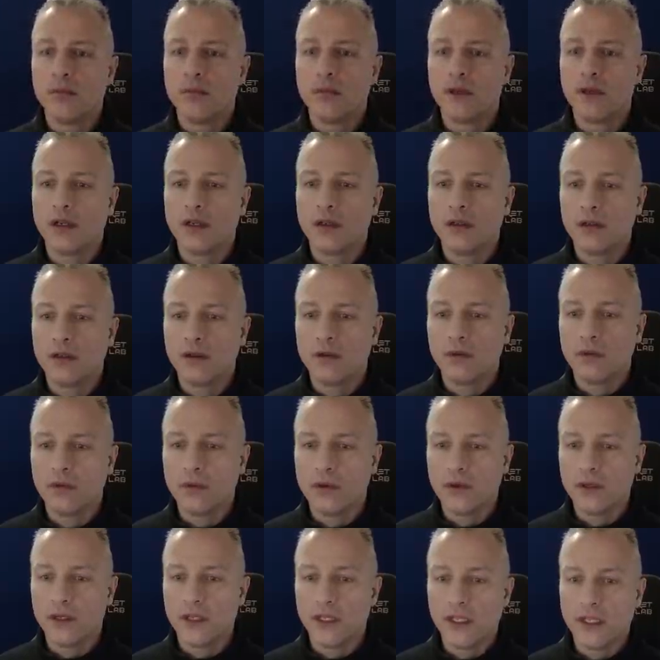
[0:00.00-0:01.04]
Oh
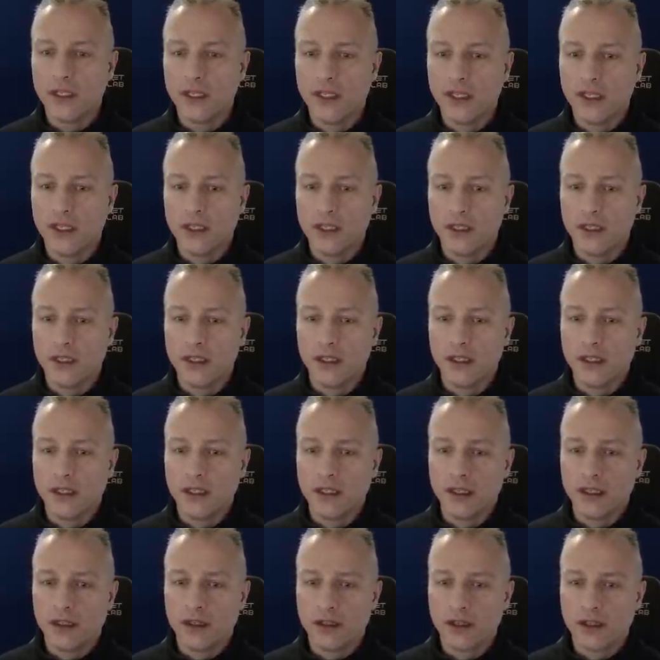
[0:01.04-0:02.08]
boy!
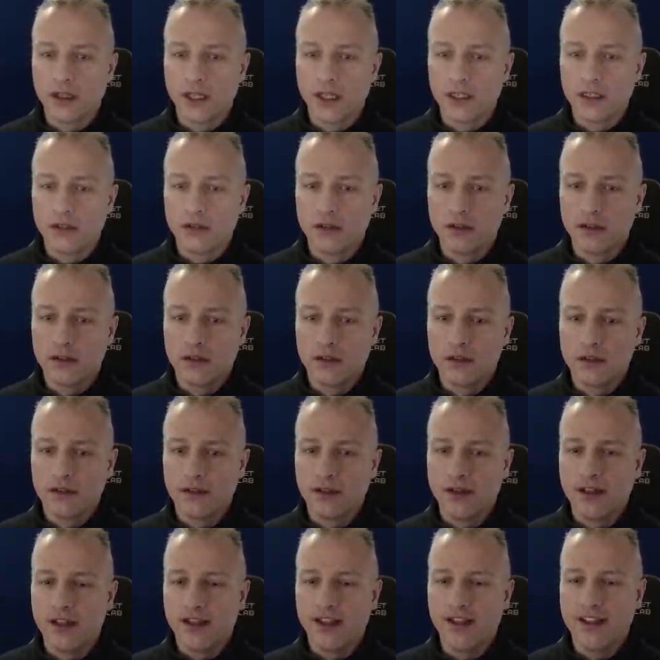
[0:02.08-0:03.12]
Look at
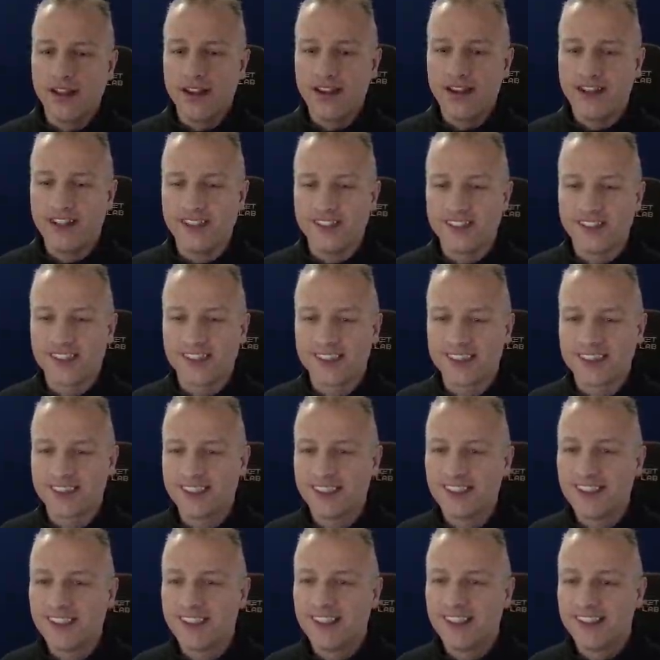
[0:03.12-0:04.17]
that. Nice.
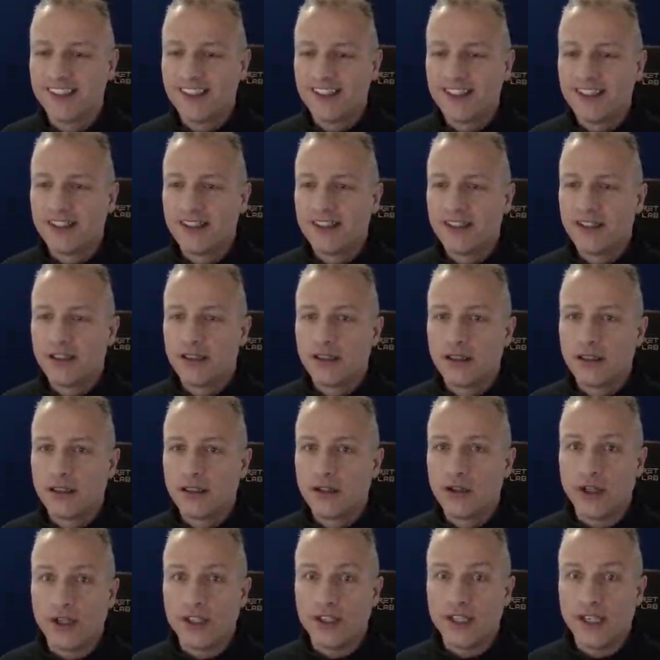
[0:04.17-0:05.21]

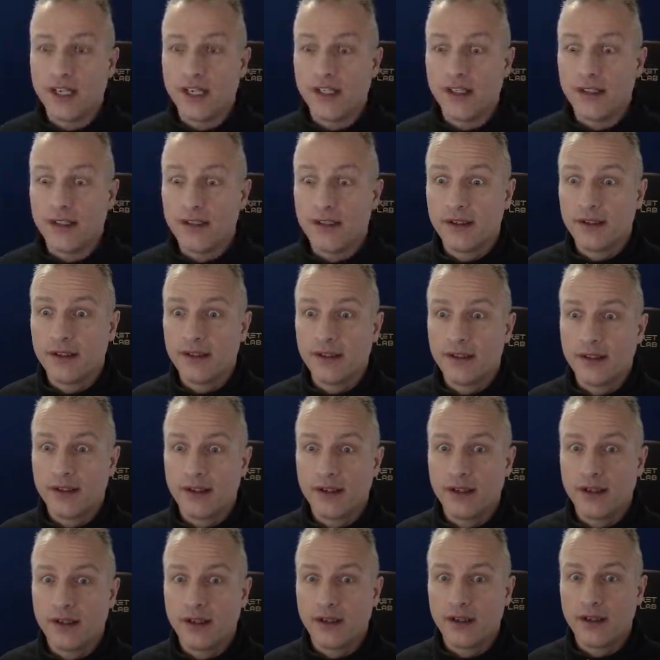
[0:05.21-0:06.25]
Not intended.
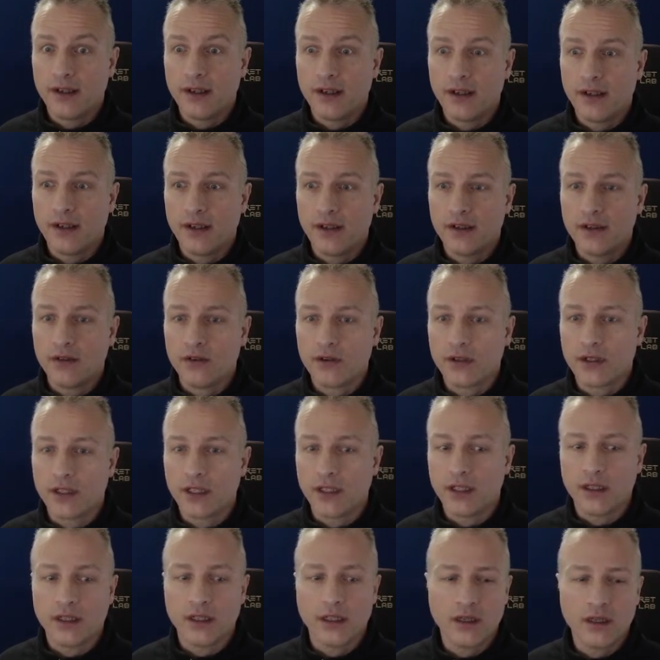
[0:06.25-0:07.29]

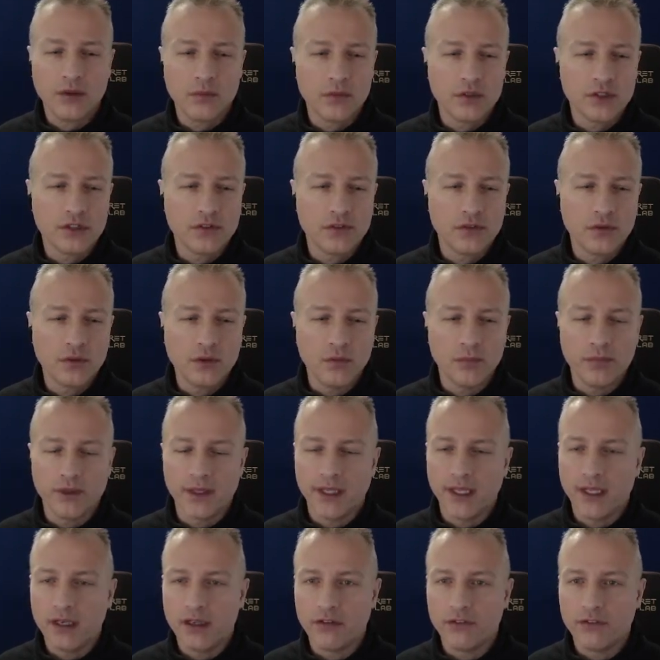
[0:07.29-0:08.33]
Okay, how much? We've got
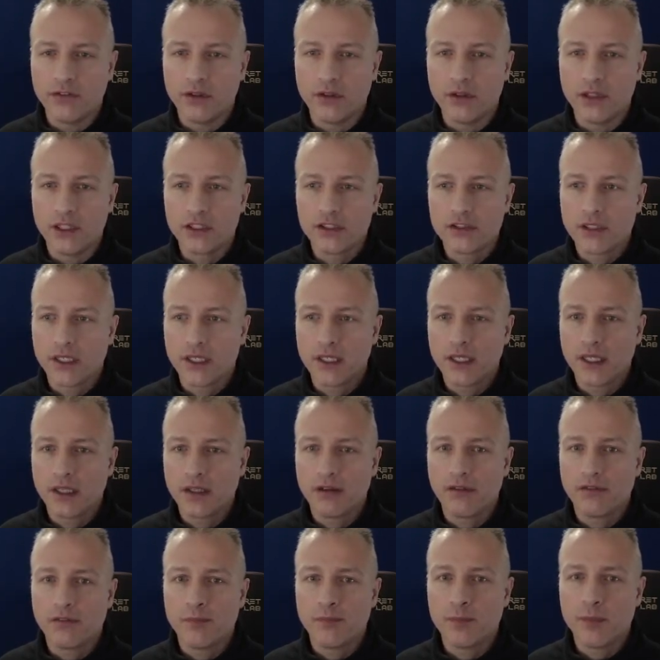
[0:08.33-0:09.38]
plenty of fuel. Let's try and
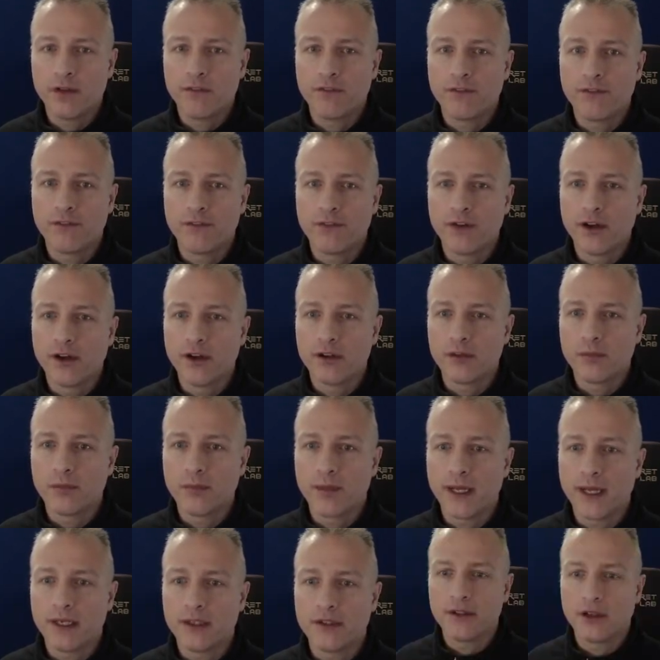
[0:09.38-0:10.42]
get a bit further
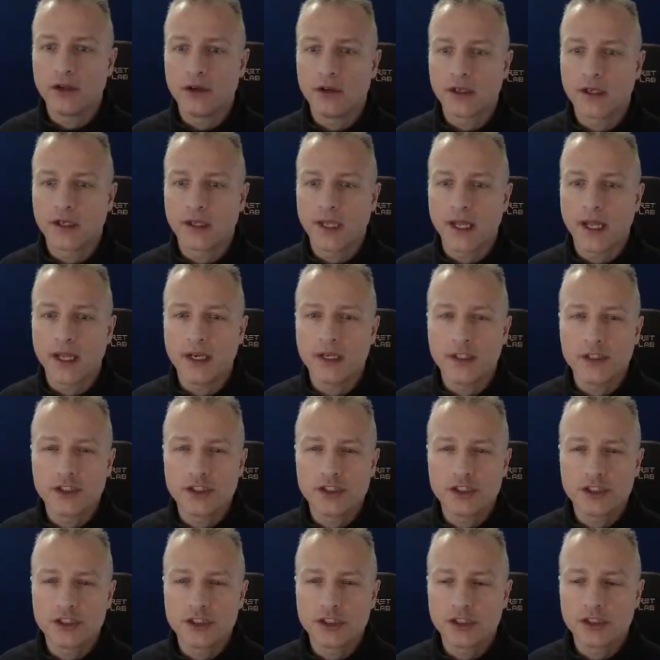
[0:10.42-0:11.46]
back our
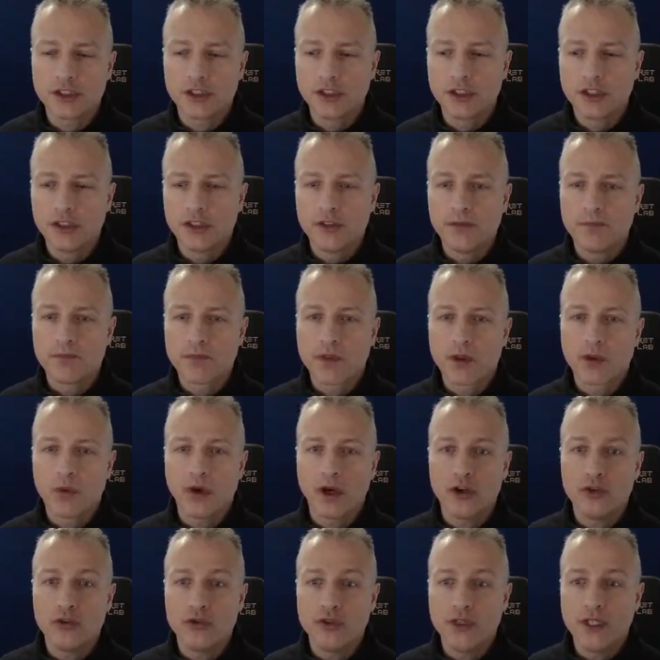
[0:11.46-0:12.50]
garage. What
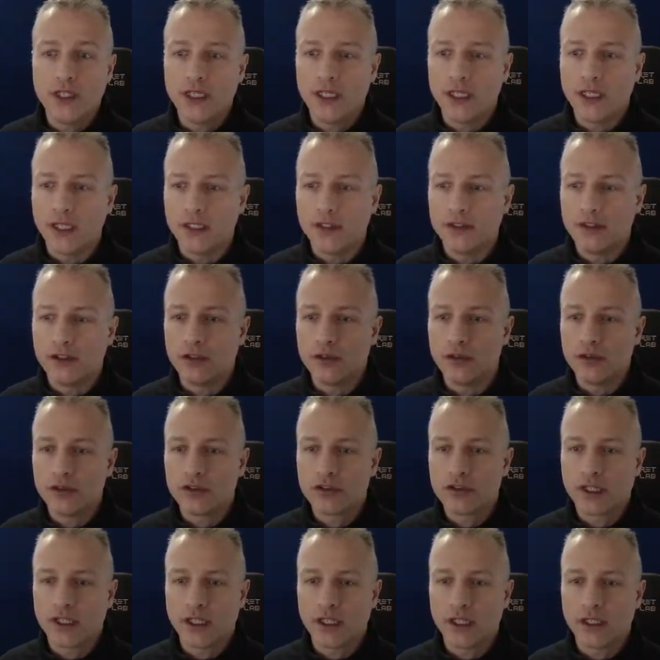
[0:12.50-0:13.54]
I'd really like to do is
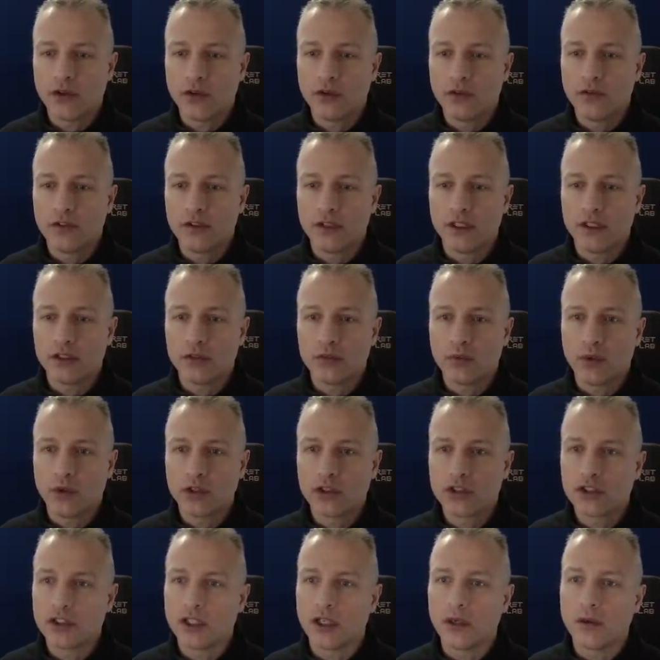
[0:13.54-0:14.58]
try and get over to this
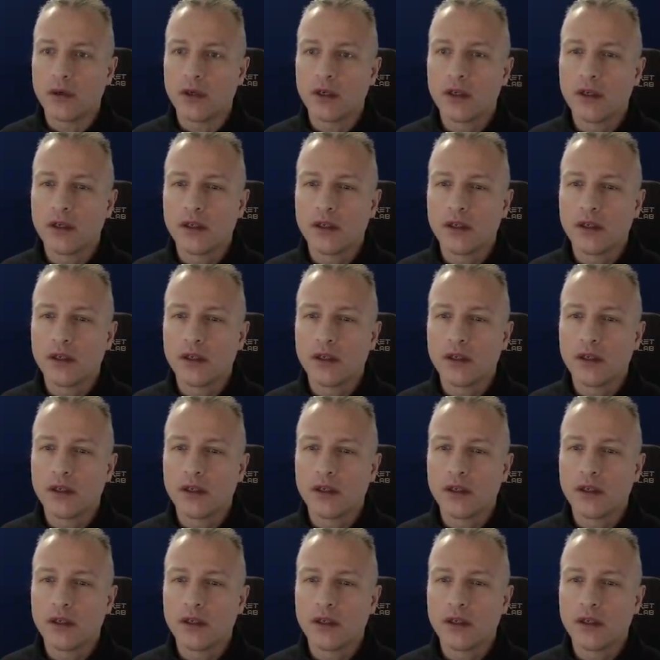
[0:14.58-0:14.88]
watchtower.